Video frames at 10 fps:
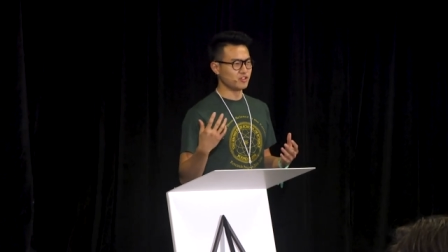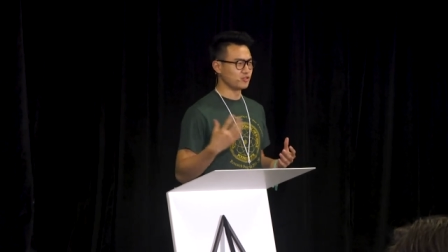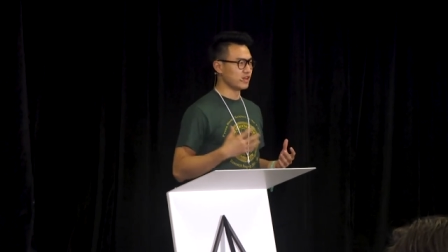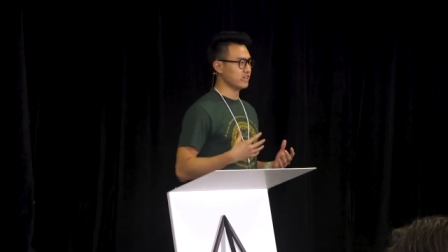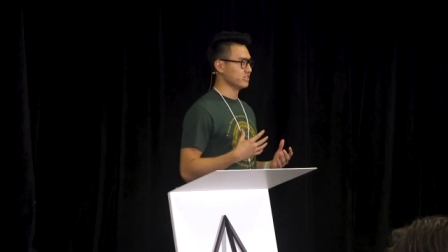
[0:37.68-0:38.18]

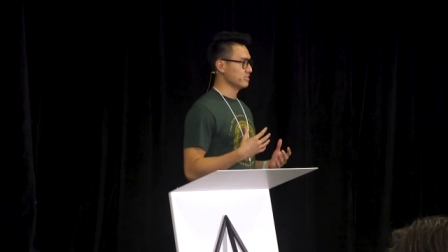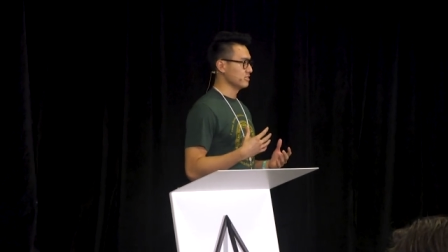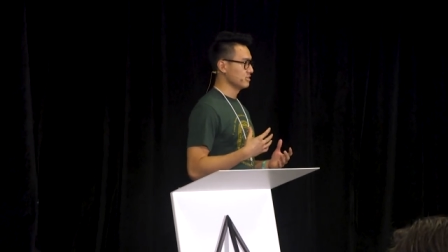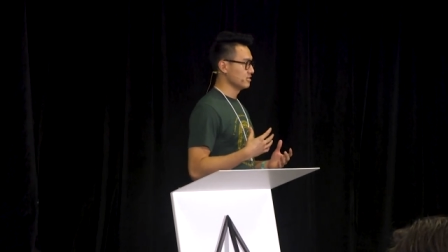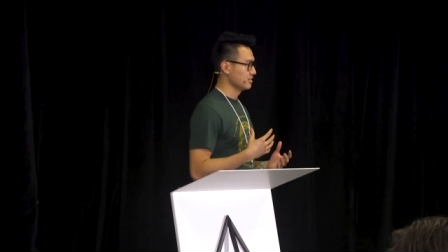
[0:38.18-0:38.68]
You guys,
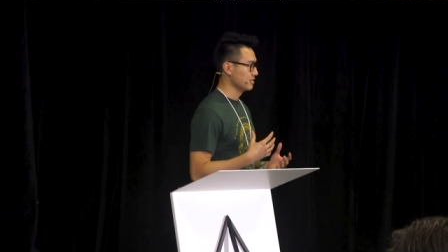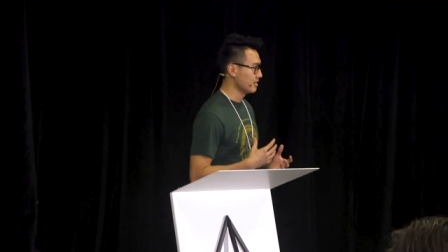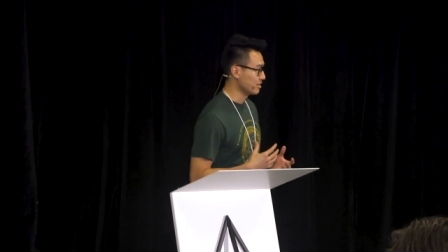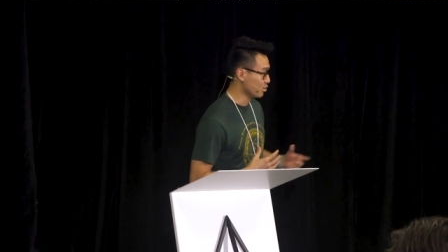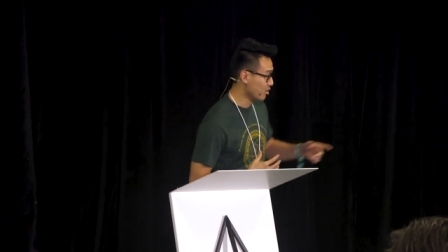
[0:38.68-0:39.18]

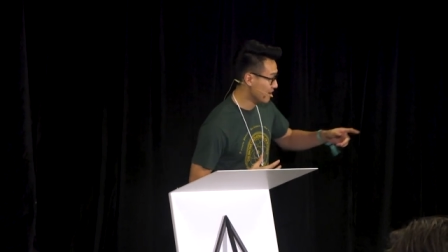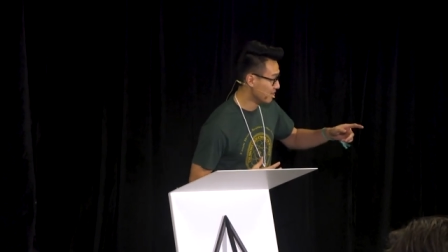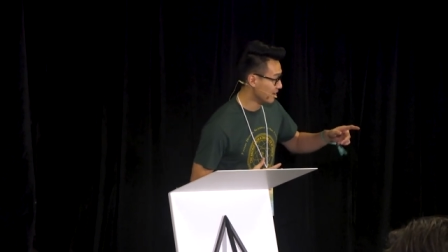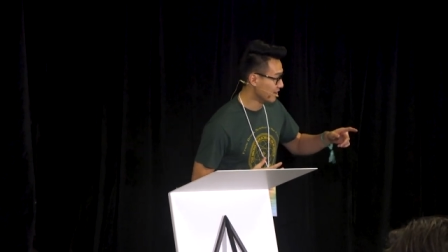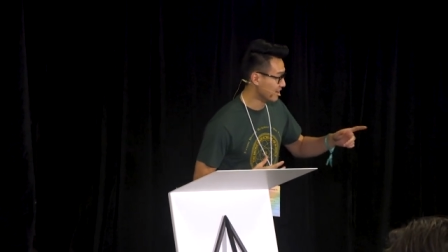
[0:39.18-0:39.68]
you
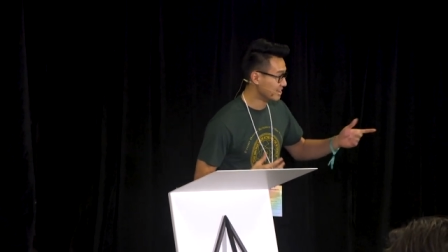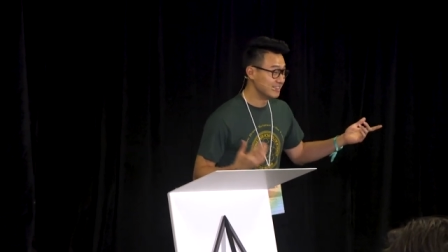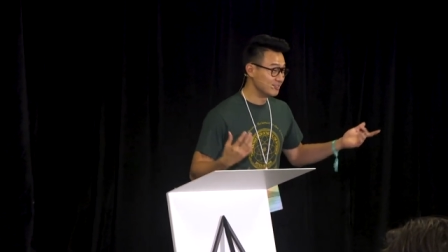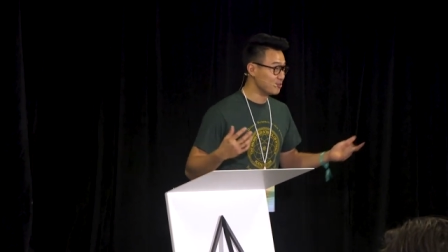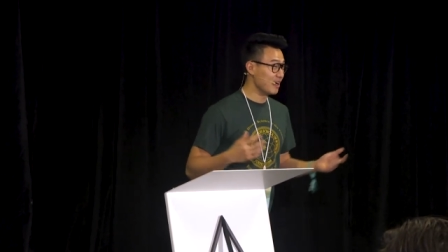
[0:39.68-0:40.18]
have a,
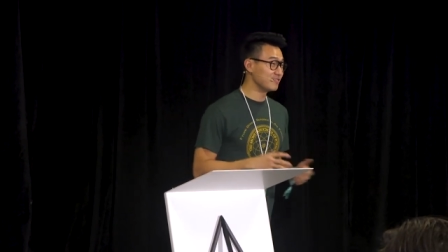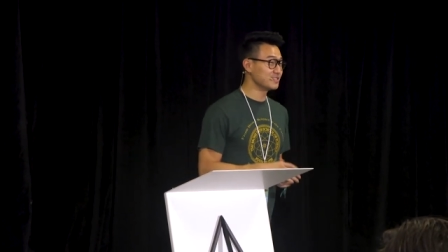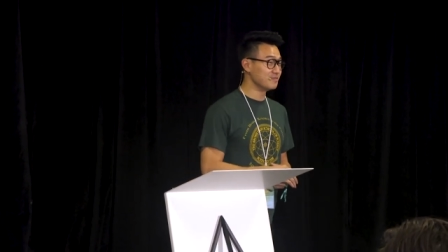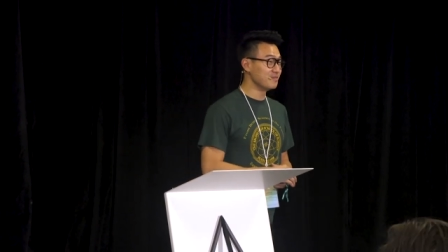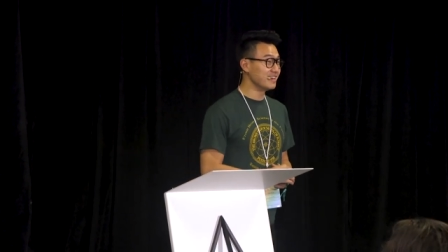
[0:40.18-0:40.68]
you have
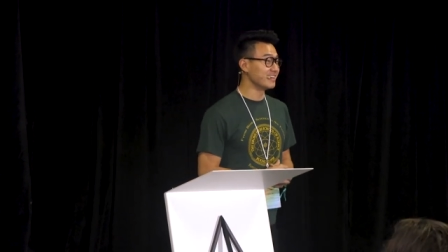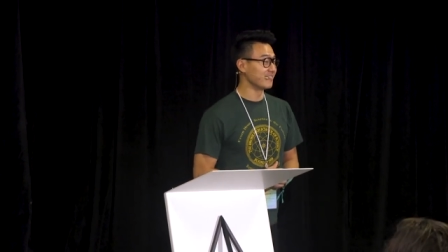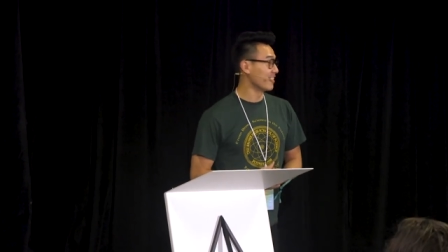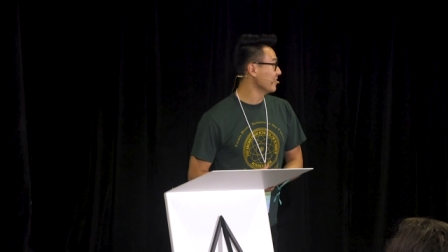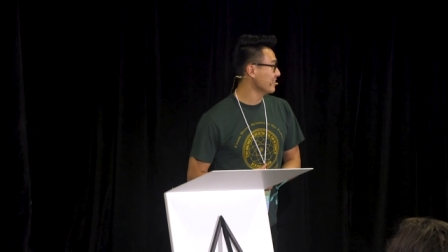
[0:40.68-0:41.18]
some
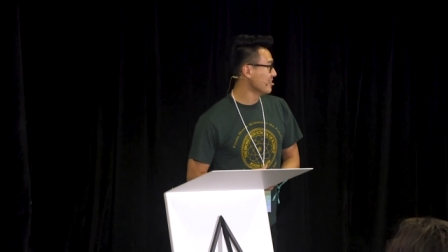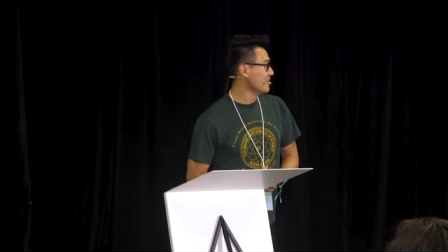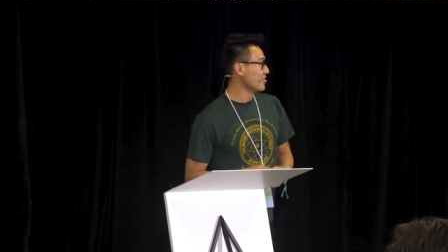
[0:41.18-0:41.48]
money, right?